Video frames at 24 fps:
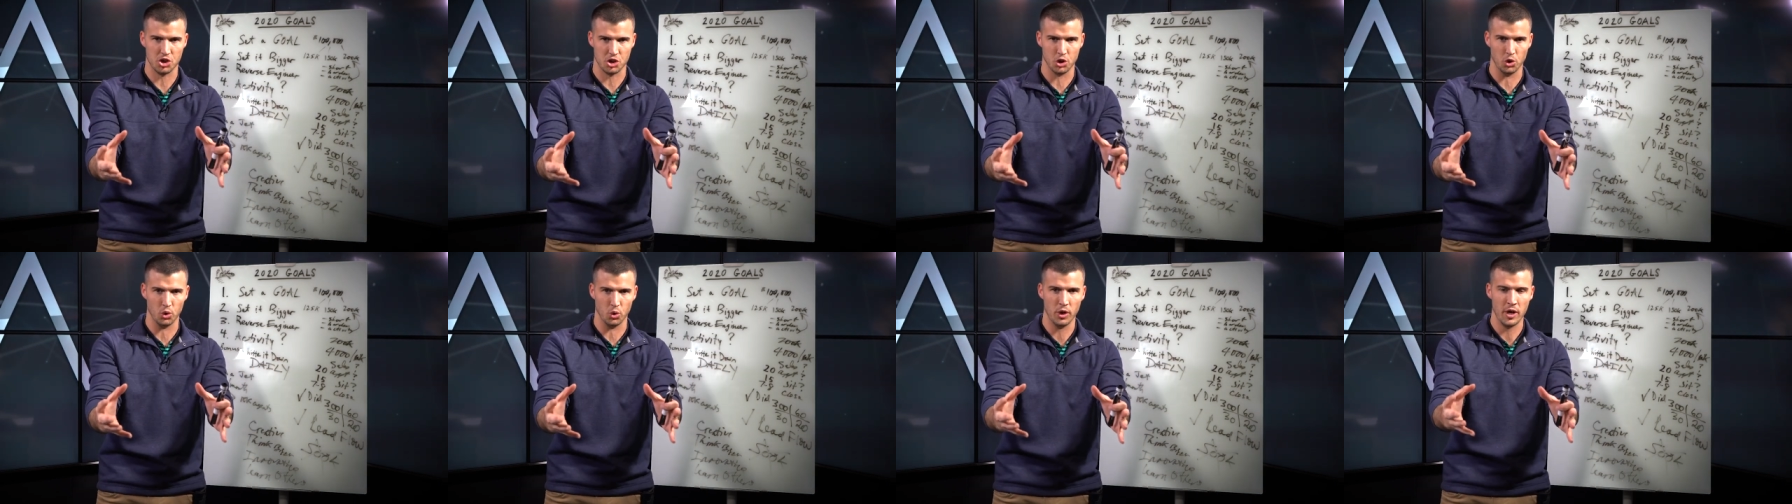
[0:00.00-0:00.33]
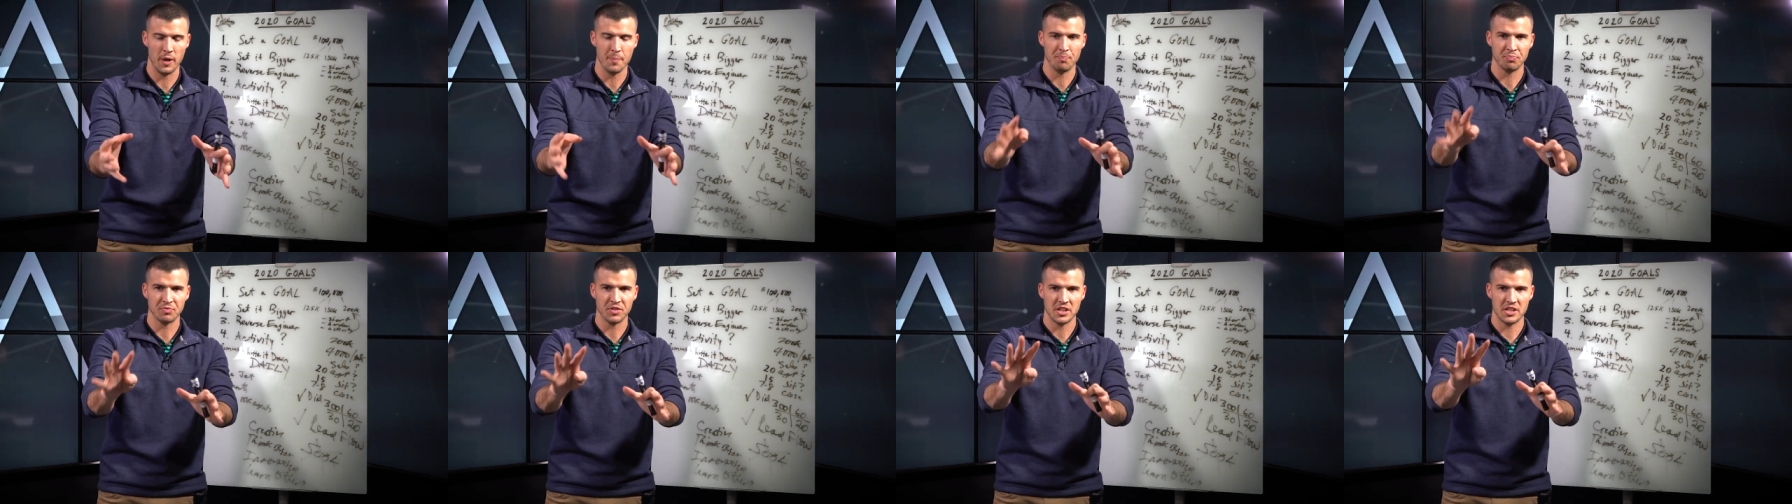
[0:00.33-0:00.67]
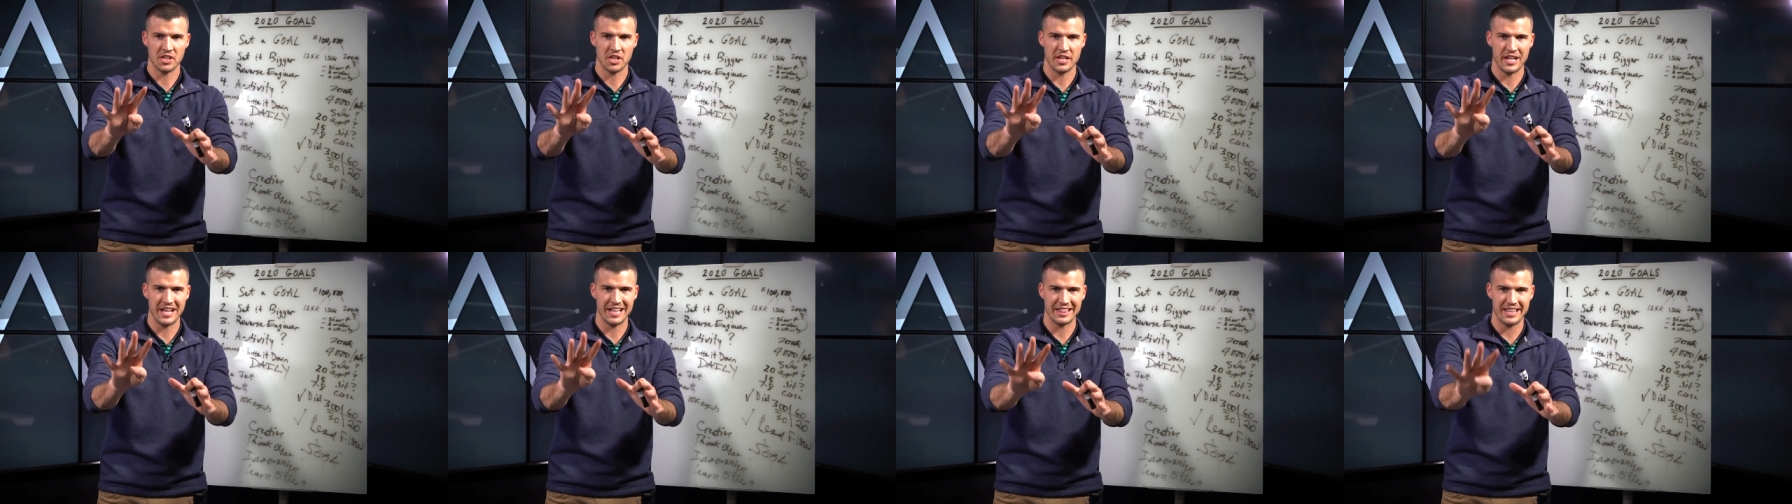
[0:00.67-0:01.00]
you
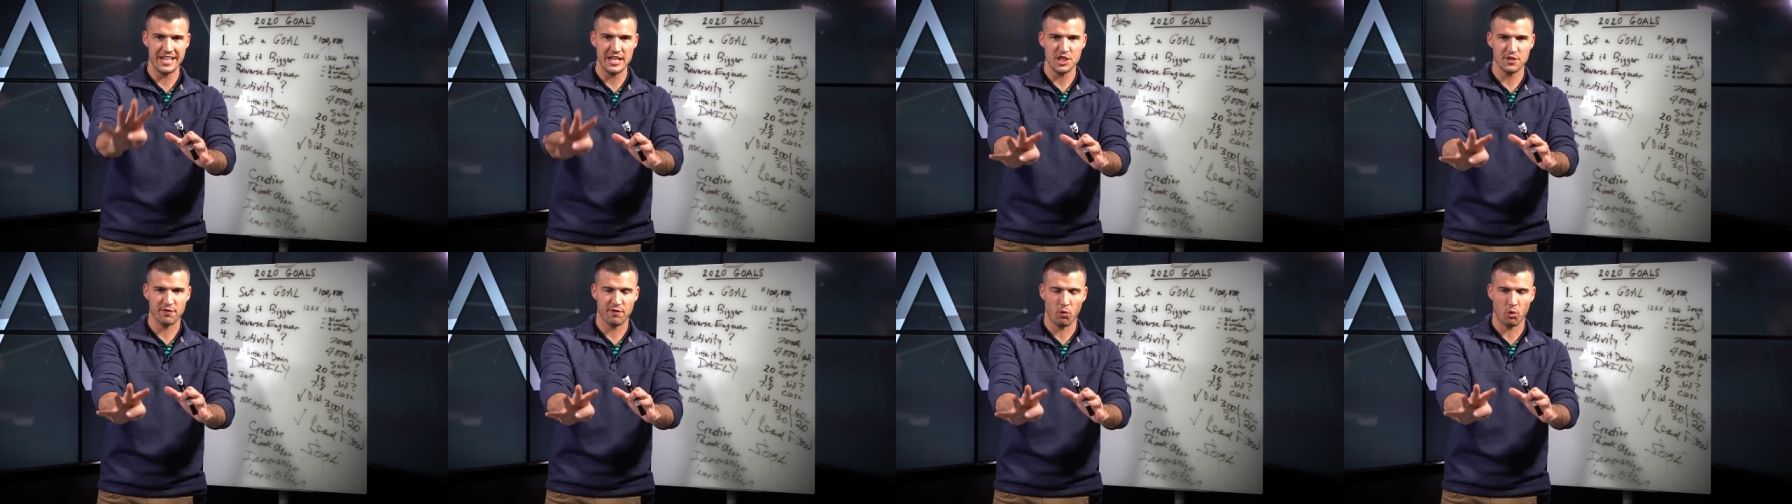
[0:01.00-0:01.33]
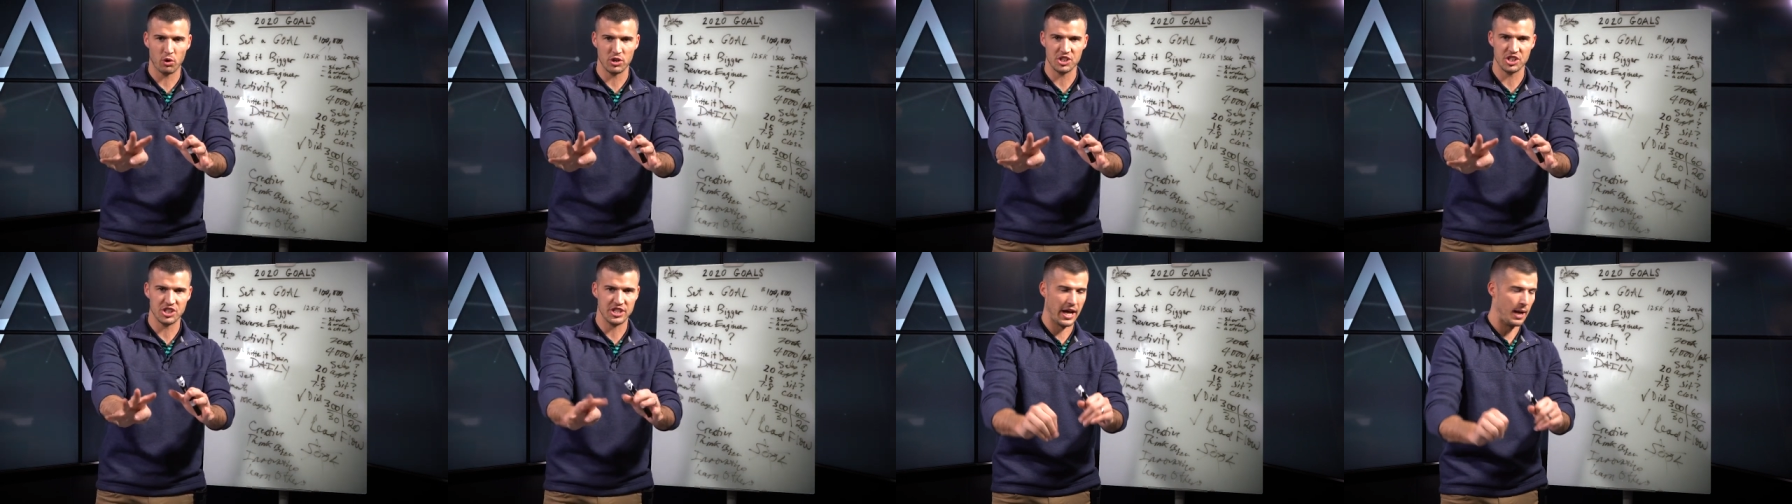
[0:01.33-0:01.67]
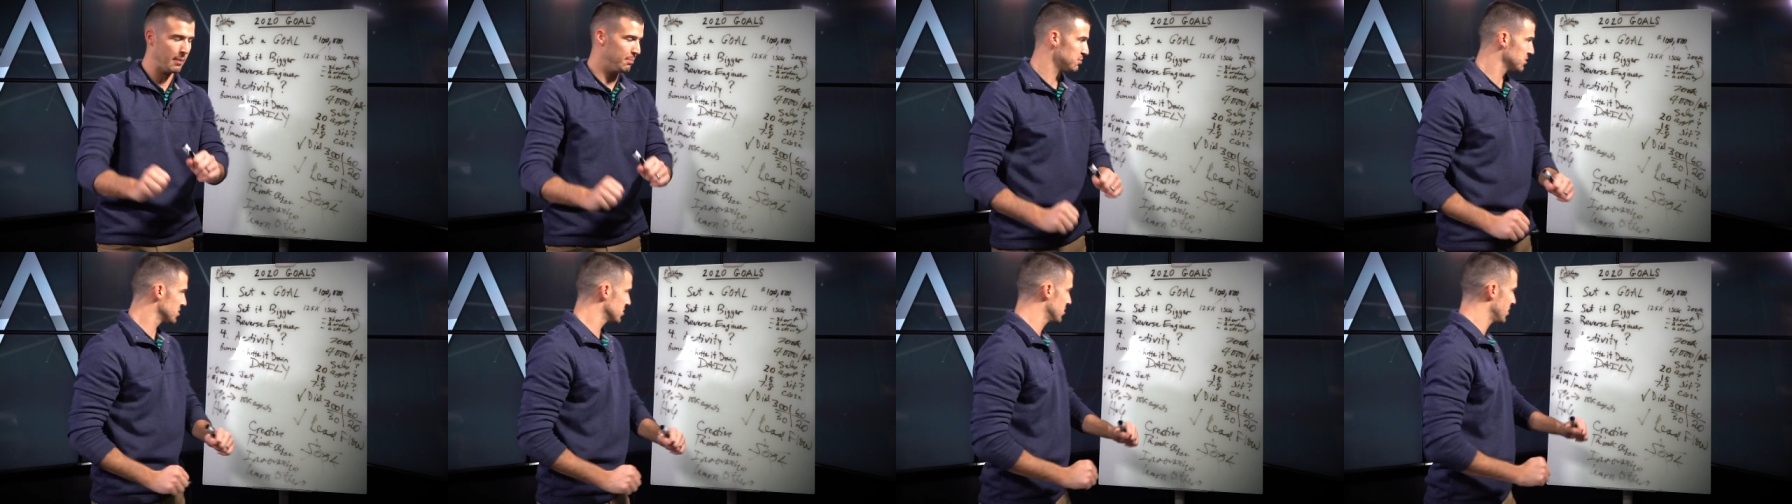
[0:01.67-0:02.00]
to take these four
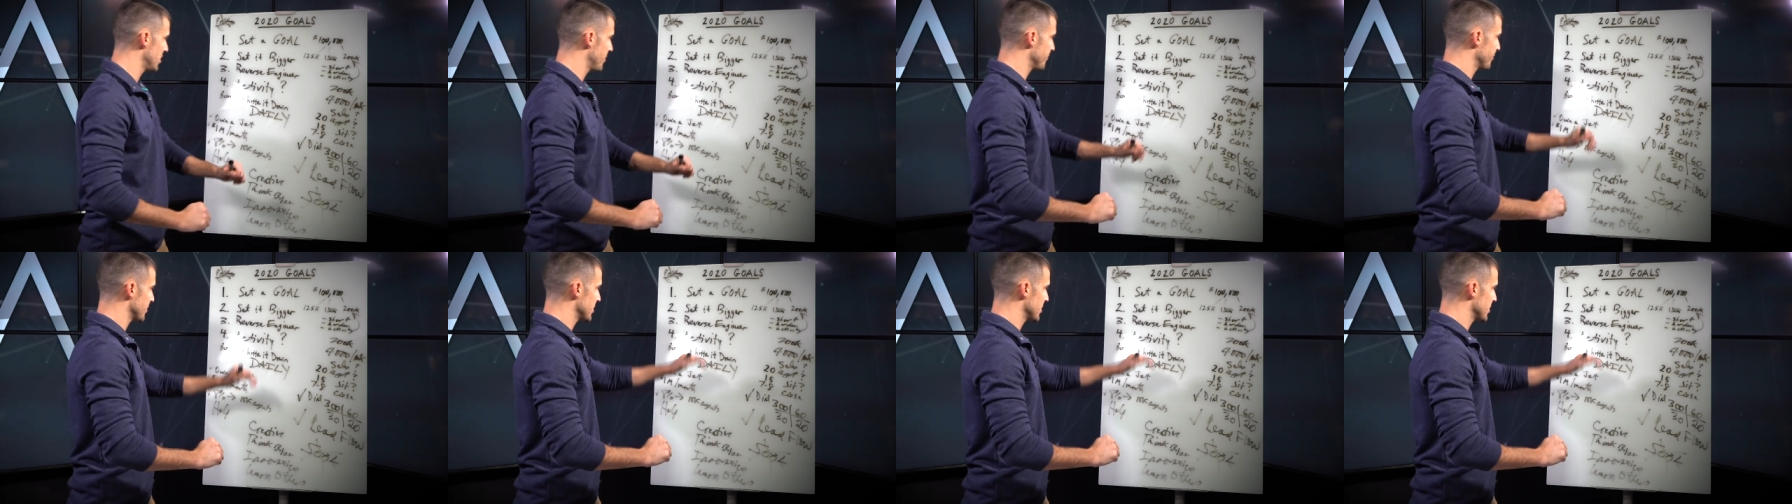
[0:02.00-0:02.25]
steps.